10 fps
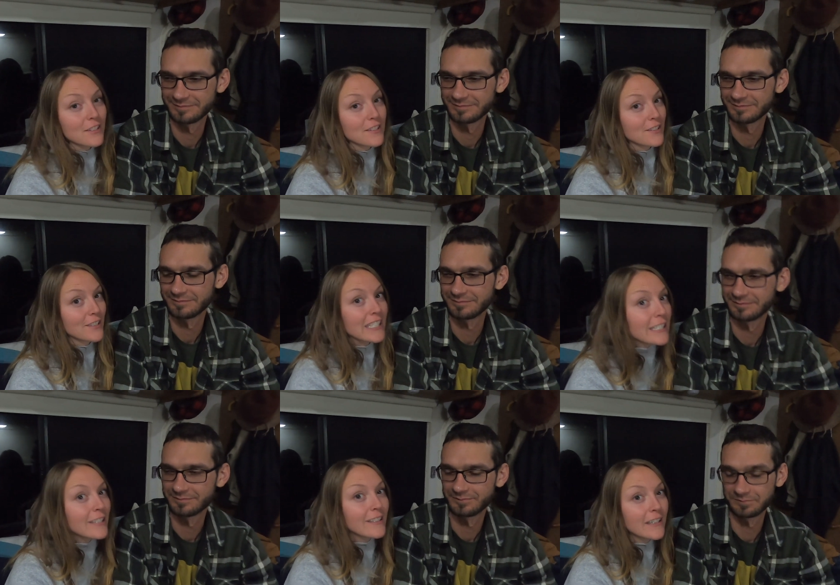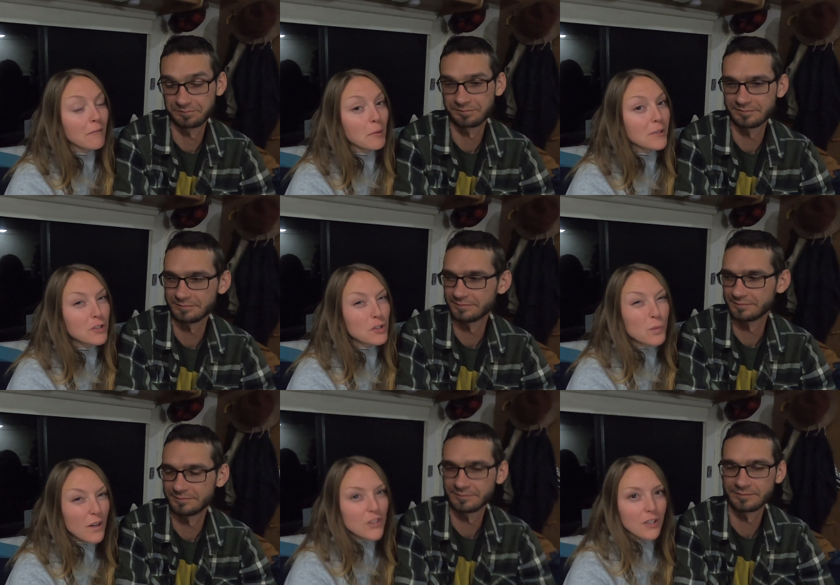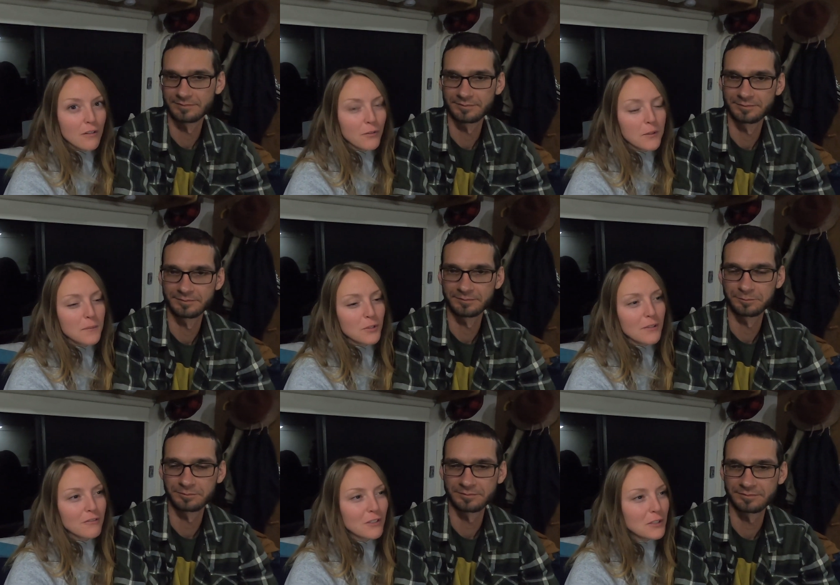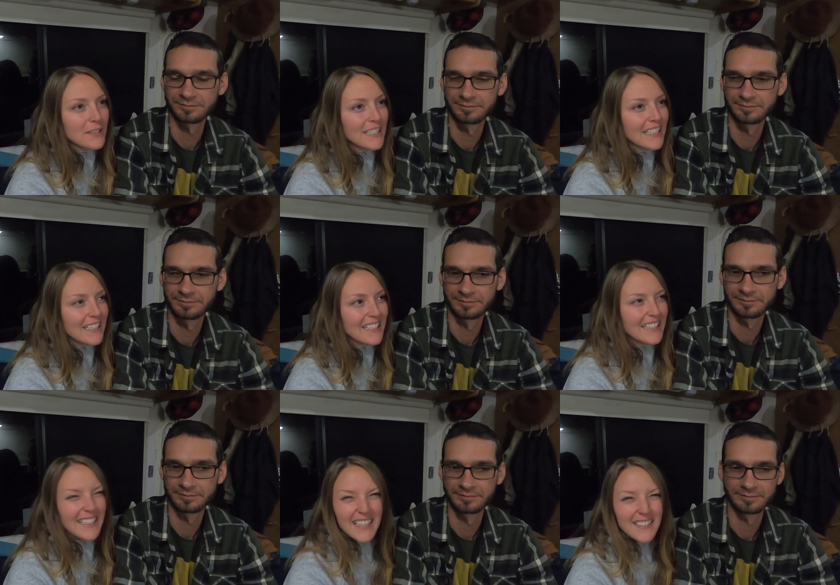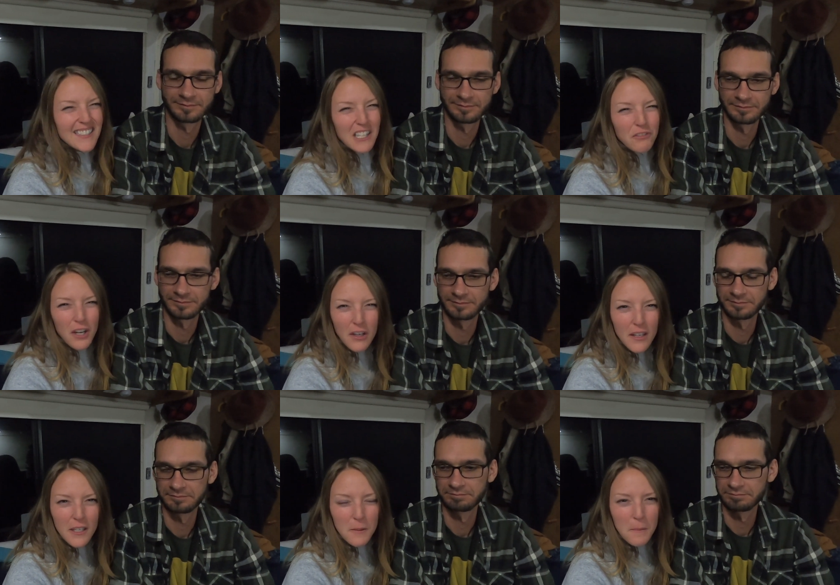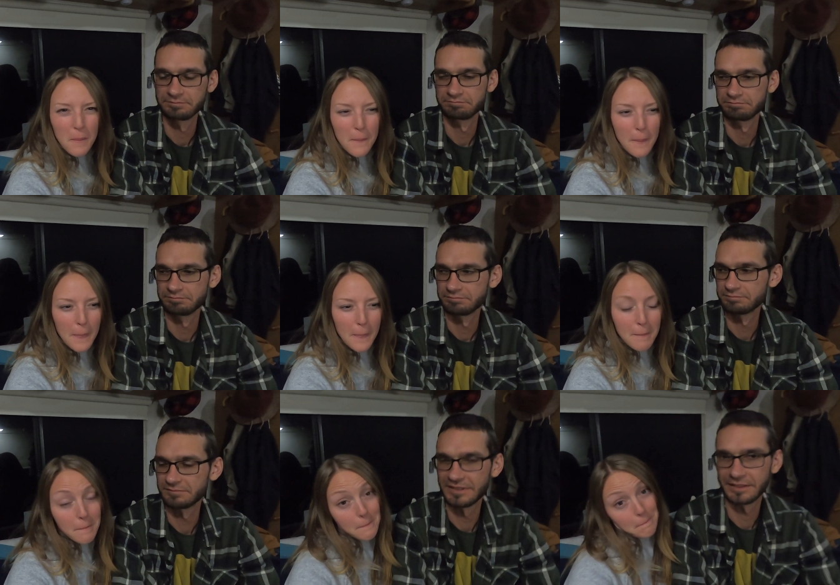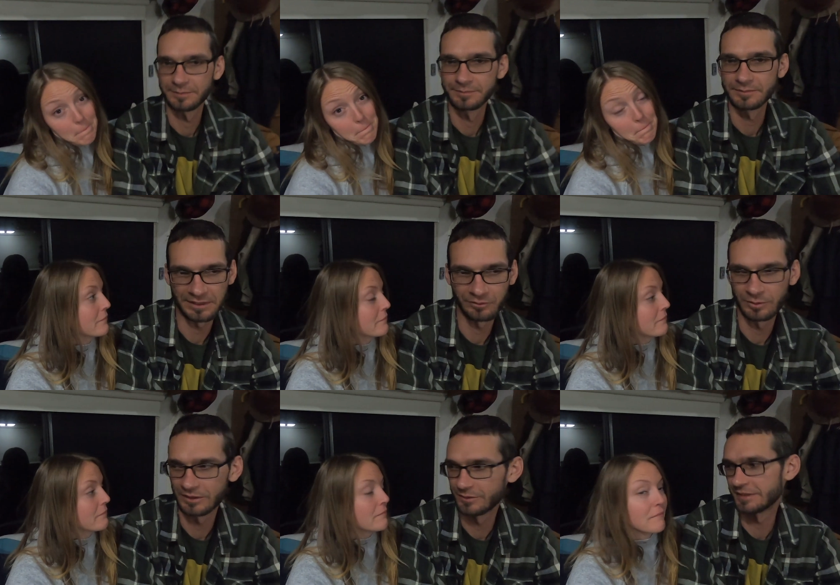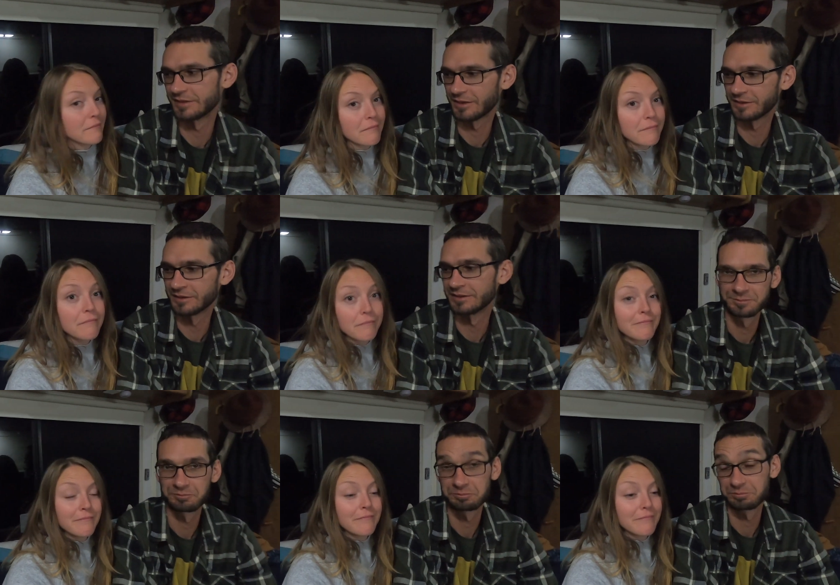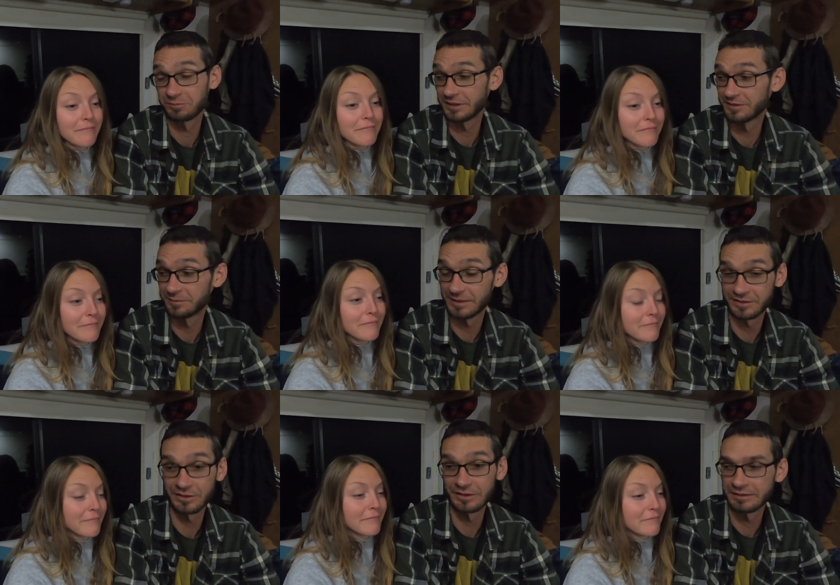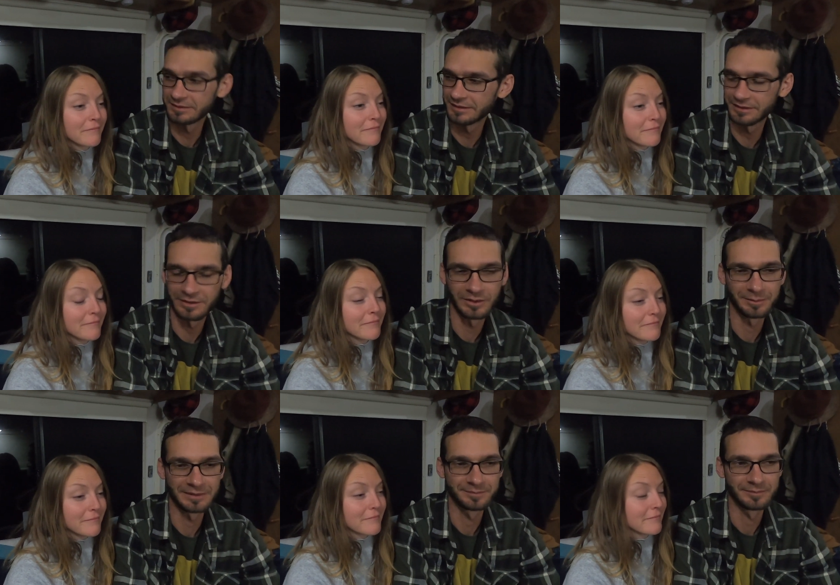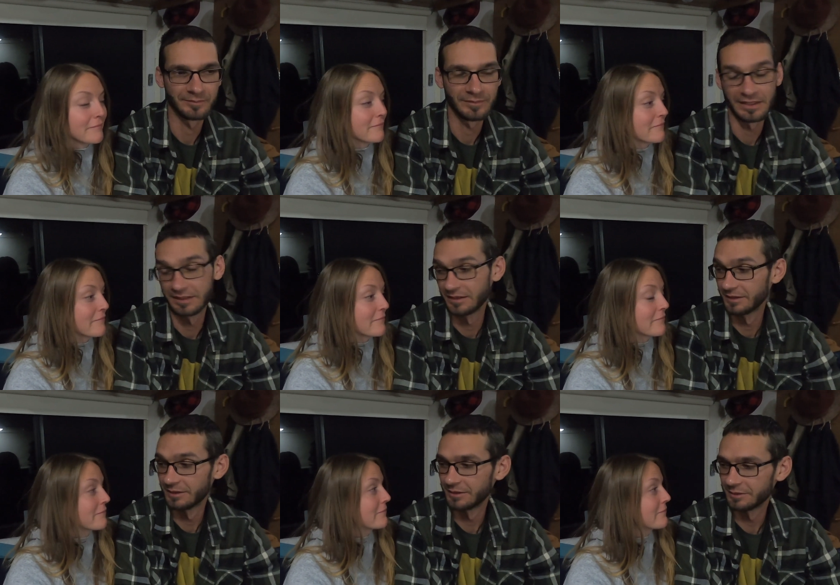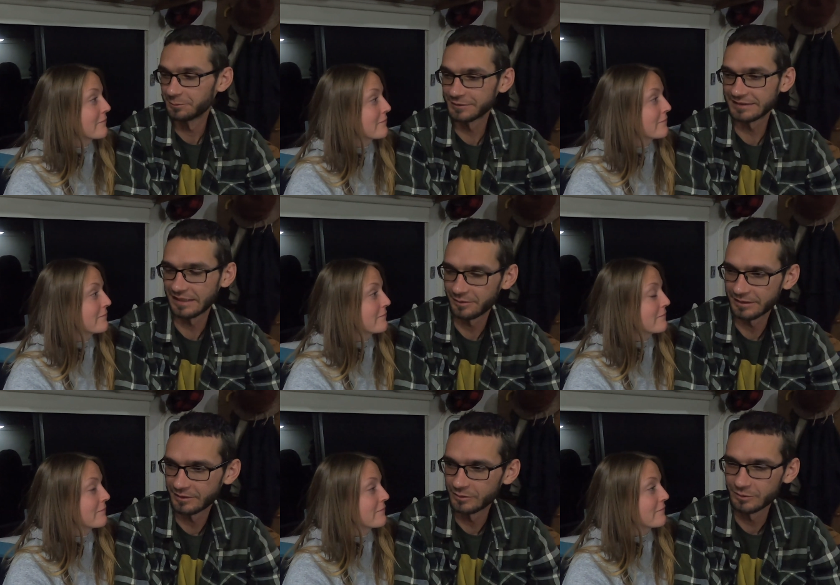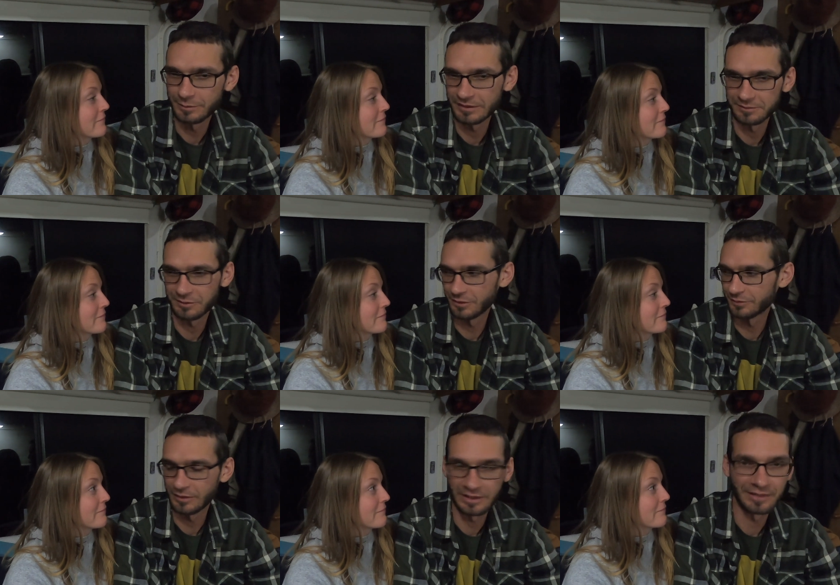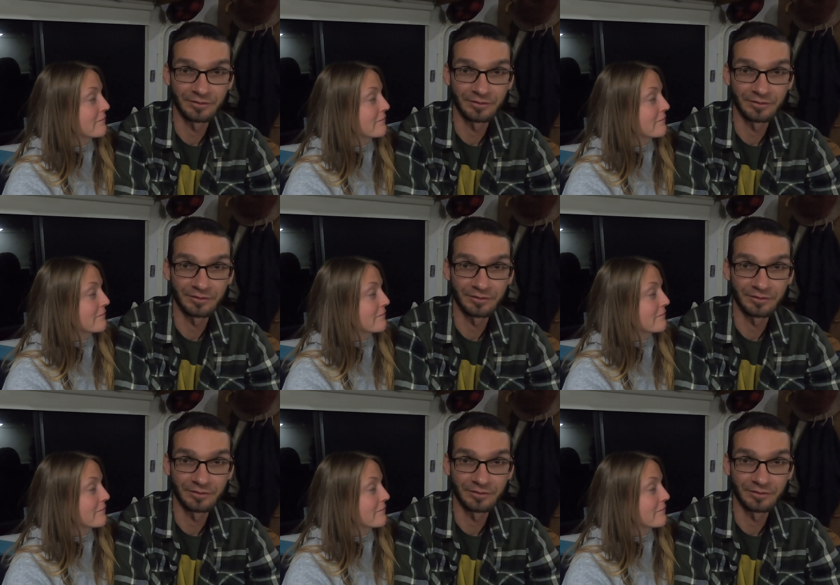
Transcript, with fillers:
Speaker 1: is still here and everybody's just watching it for them. So it feels like a nice safe area. Yeah,
Speaker 2: everyone knows each other it's, it's good, you know, I mean, we'll see how it goes, but so far I